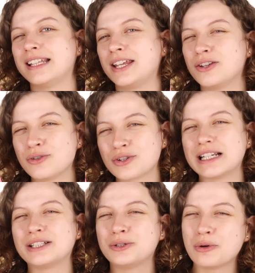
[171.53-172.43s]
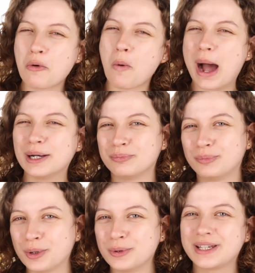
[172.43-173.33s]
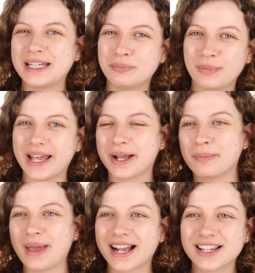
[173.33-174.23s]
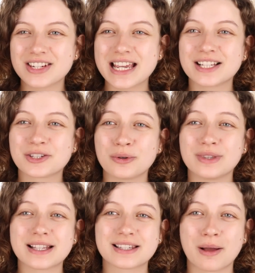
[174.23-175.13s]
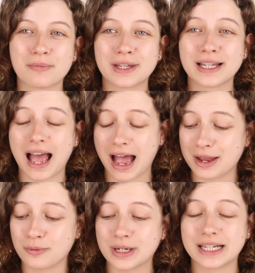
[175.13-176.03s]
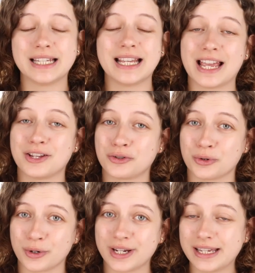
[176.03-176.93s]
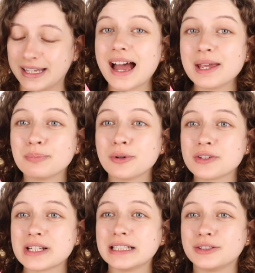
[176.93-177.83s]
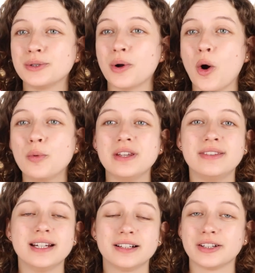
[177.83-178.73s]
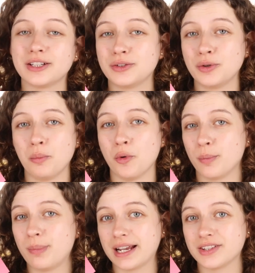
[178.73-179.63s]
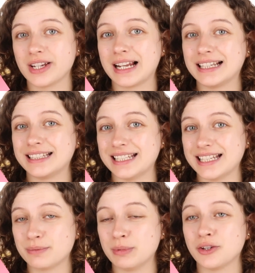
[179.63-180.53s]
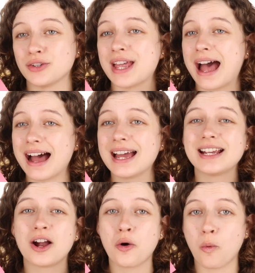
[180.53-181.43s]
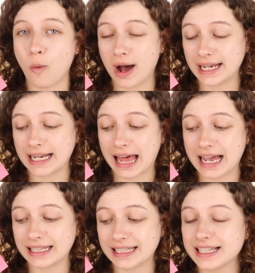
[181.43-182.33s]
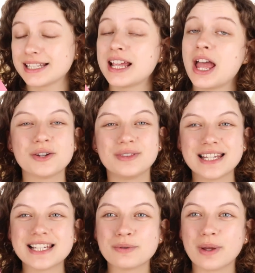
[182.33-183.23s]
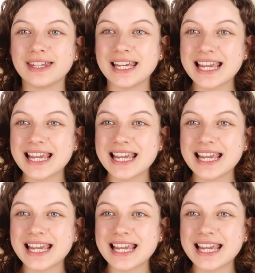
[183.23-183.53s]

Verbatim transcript: They usually do quite bulky big packaging so that's something I really enjoy. I personally do hope that they are gonna do more packaging like this because I quite like this. So this is what the